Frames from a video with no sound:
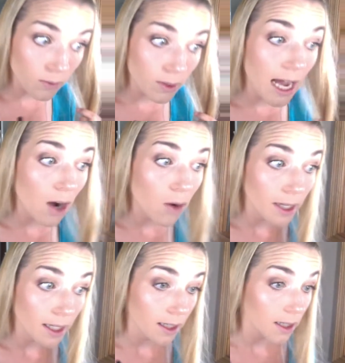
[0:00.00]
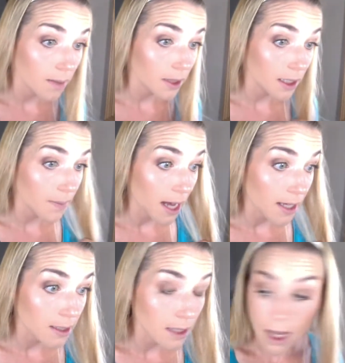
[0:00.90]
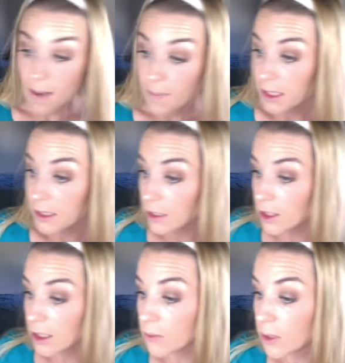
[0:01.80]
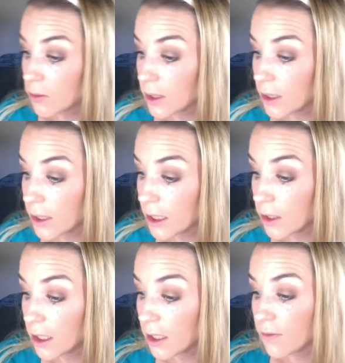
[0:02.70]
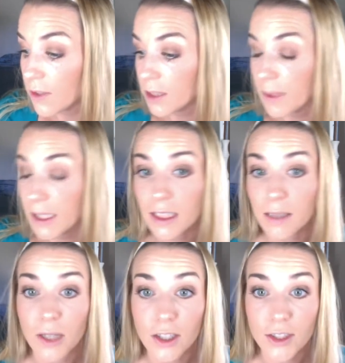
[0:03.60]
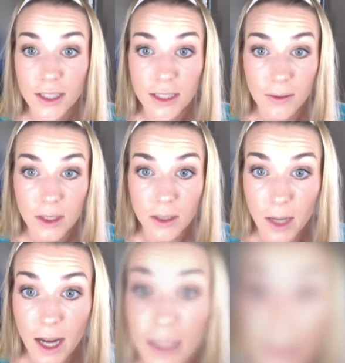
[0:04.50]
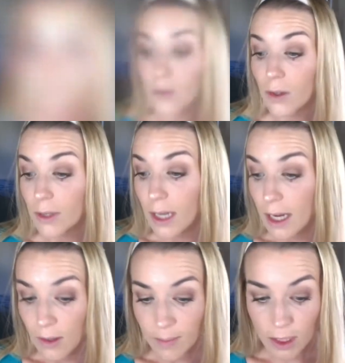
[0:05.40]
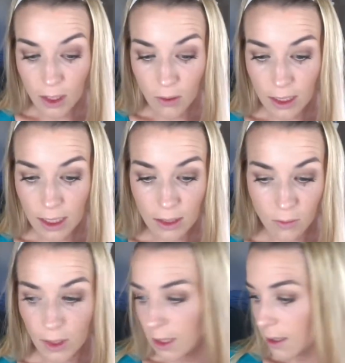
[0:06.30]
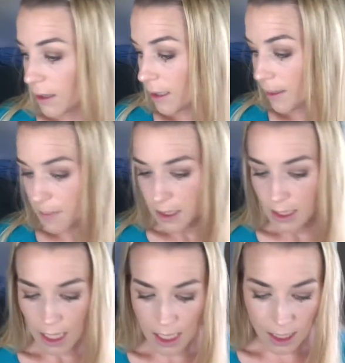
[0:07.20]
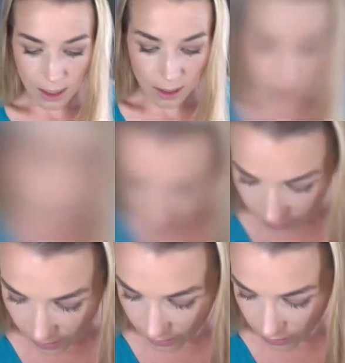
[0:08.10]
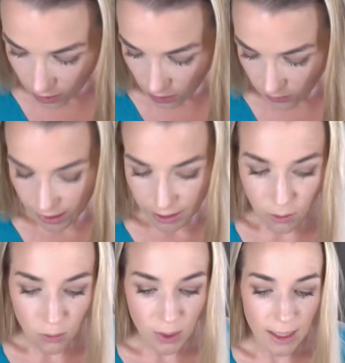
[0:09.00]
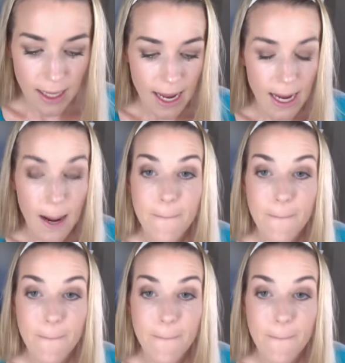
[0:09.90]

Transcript: without making a complete mess. But this actually worked really, really good. For as big as the brush is, I was surprised. So now I'm going to go in with lips, and I like to go in with a